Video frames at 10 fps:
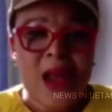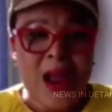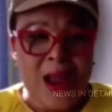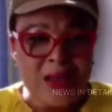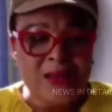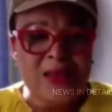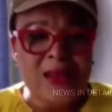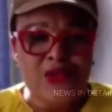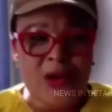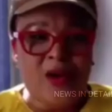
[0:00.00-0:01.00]
I ask the
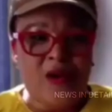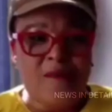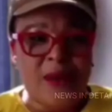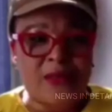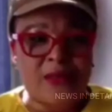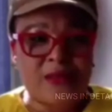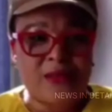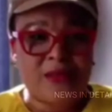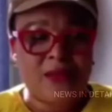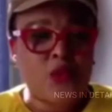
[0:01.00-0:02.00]
Nigerian government
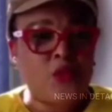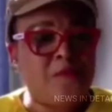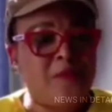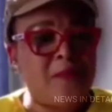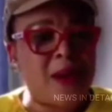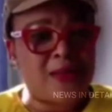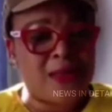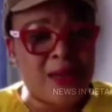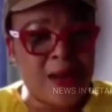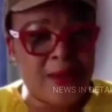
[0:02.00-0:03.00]
to free
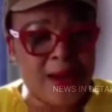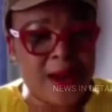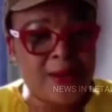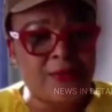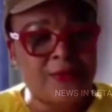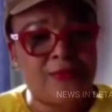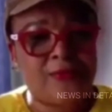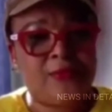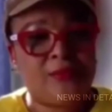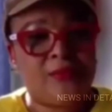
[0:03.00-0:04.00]
Mazi Nnamdi Kanu.
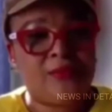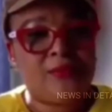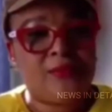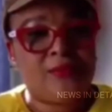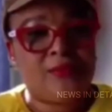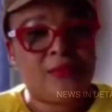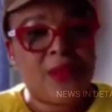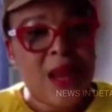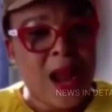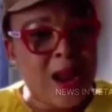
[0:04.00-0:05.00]

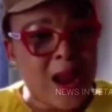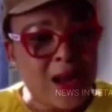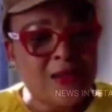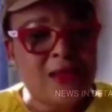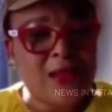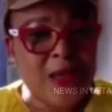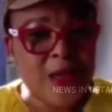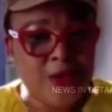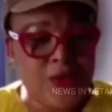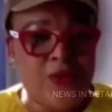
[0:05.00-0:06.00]
I ask the
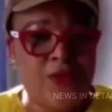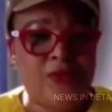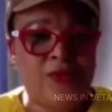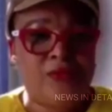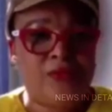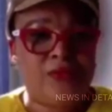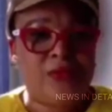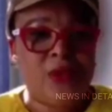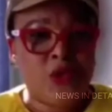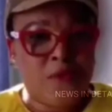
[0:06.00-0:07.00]
EU
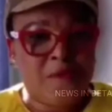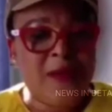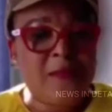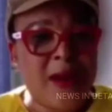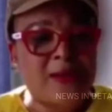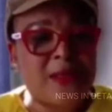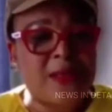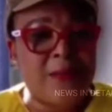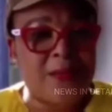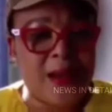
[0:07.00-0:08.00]
to free Mazi
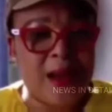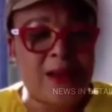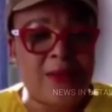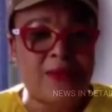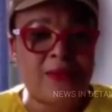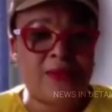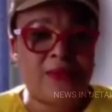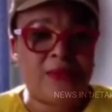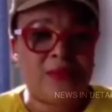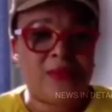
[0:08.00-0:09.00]
Nnamdi
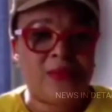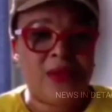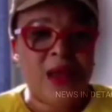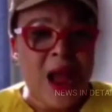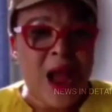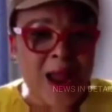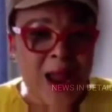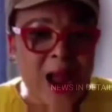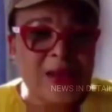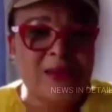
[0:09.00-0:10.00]
I
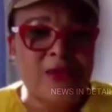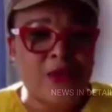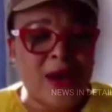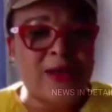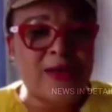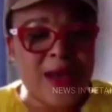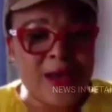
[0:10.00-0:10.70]
ask the United